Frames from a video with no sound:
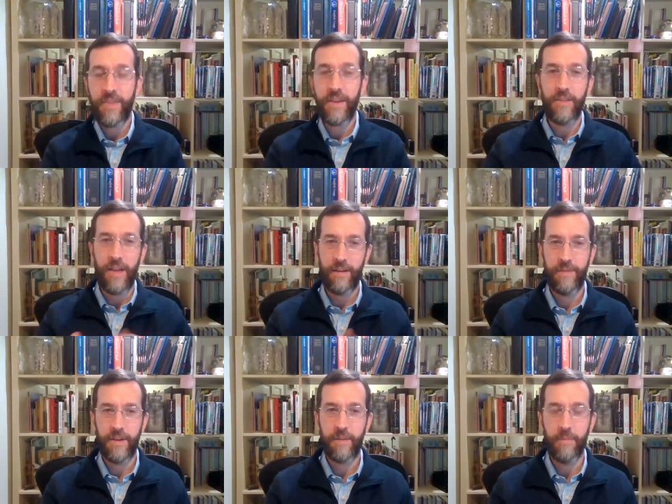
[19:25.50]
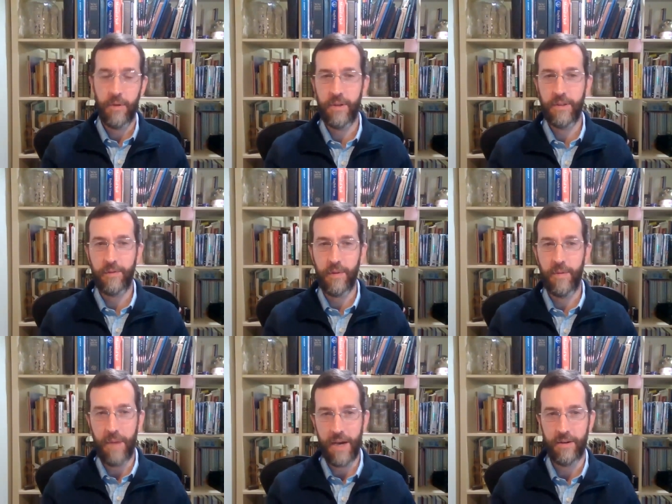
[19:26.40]
I think a lot of the components from
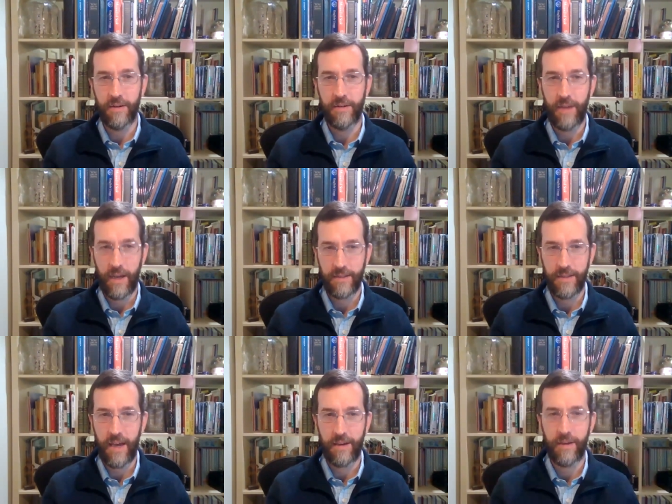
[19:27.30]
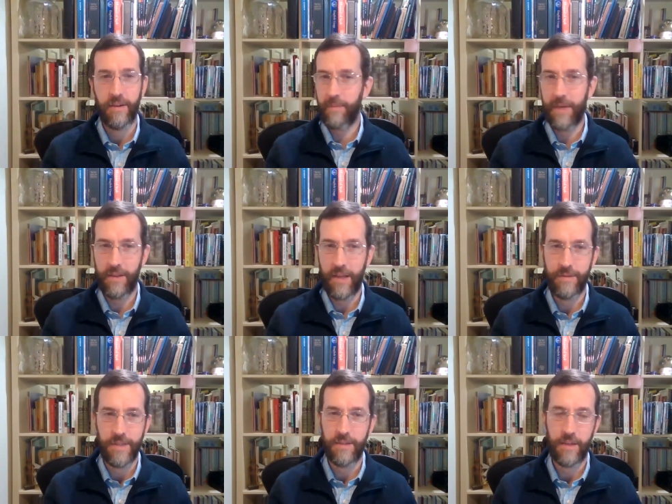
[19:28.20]
the modern tech stack make a lot
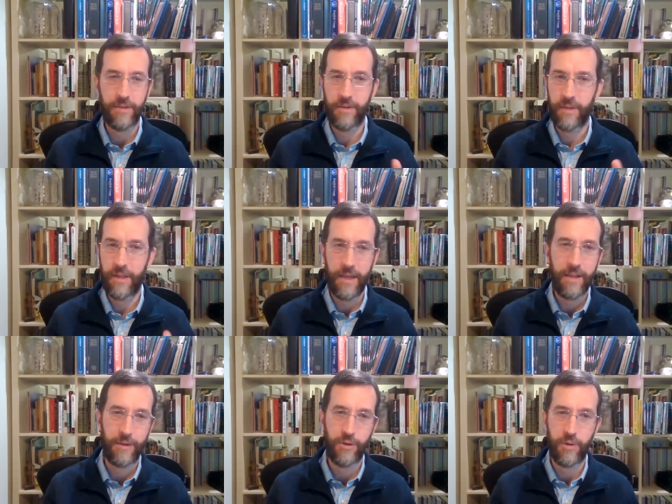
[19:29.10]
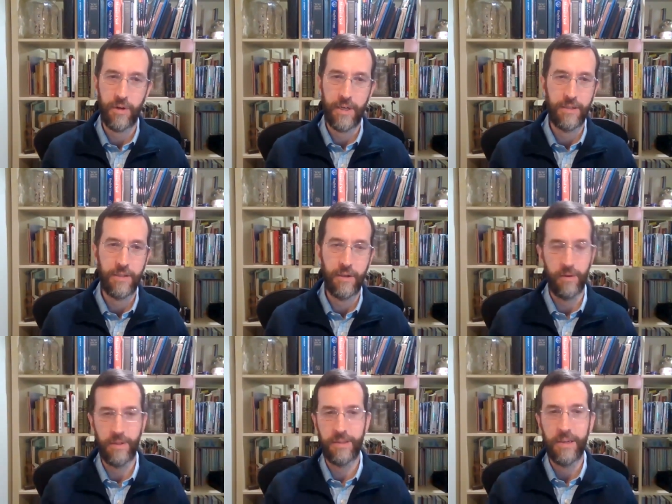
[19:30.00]
of sense. Like certainly like cloud storage,
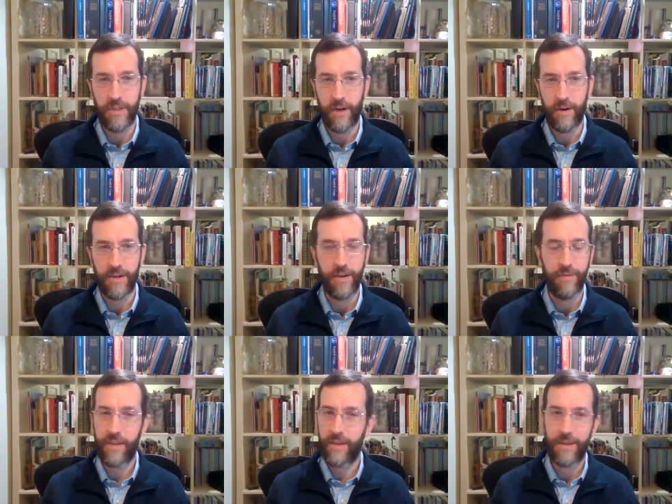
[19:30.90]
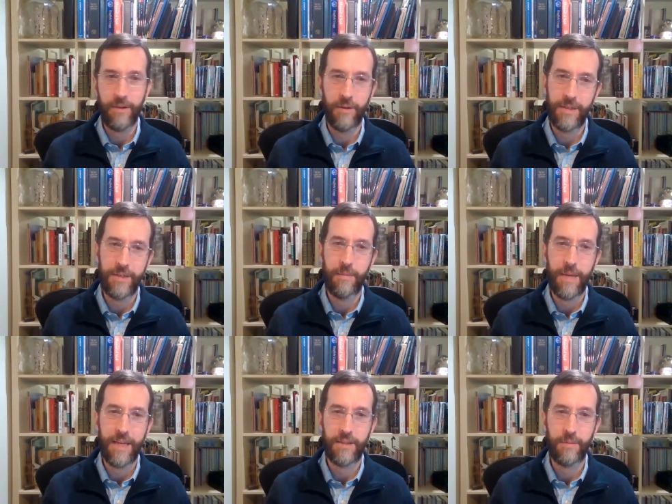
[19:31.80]
is generic enough that like you don't need to
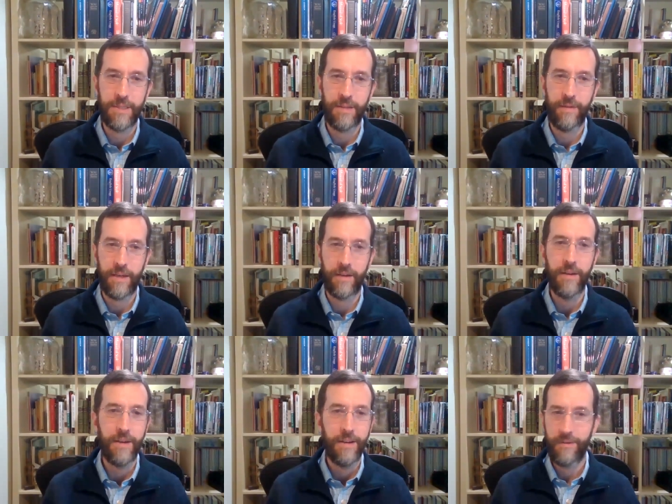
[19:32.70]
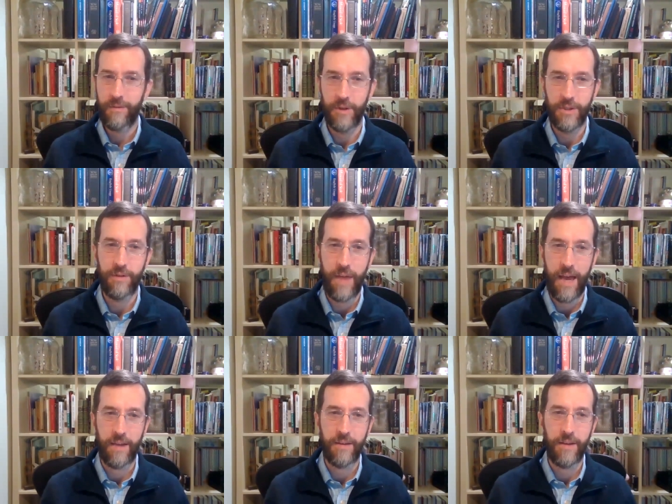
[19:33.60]
make a specific version of
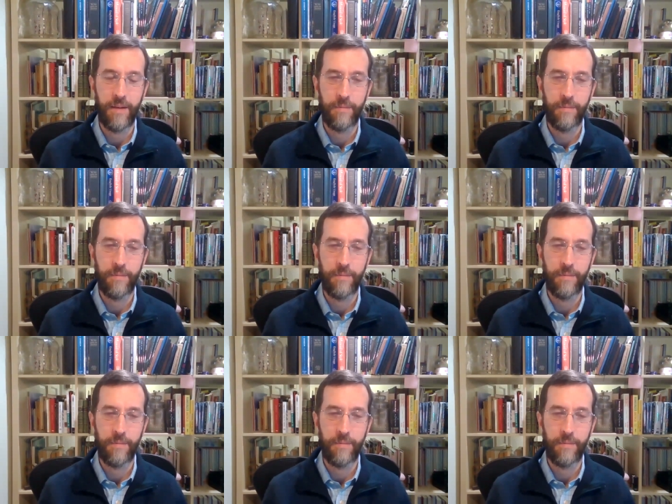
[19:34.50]
that.